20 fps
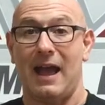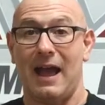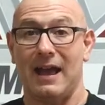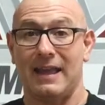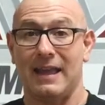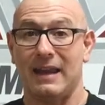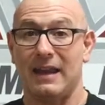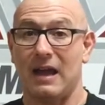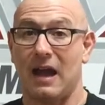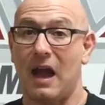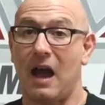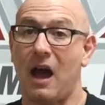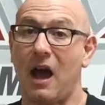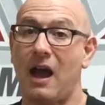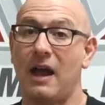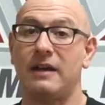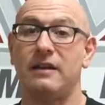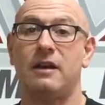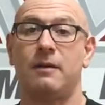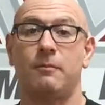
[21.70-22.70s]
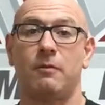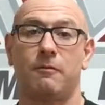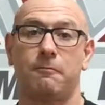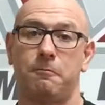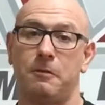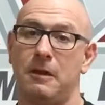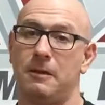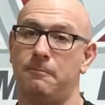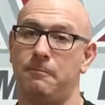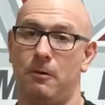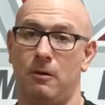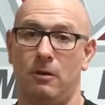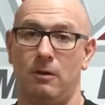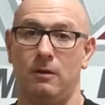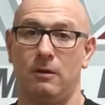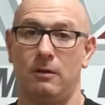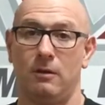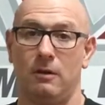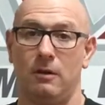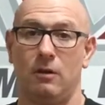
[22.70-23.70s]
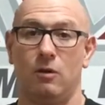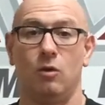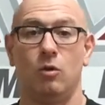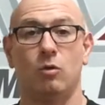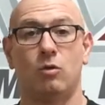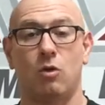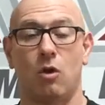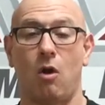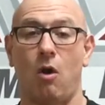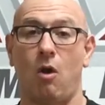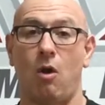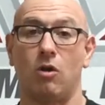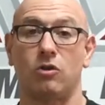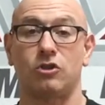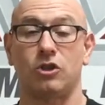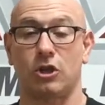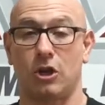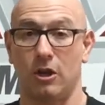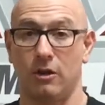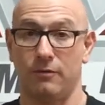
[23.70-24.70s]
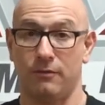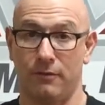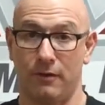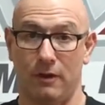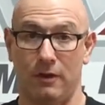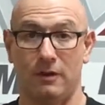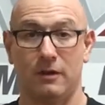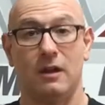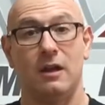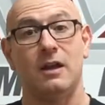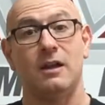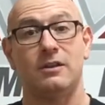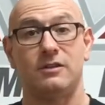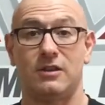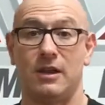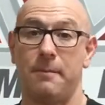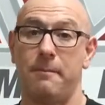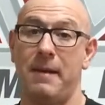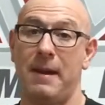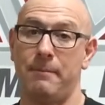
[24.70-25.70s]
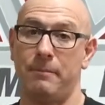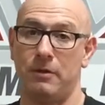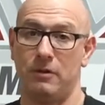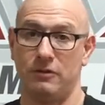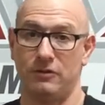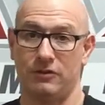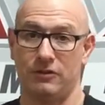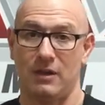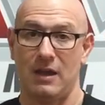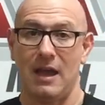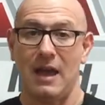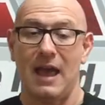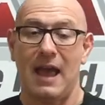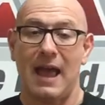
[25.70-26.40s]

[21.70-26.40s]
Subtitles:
at getting a high number of people who call to convert to members.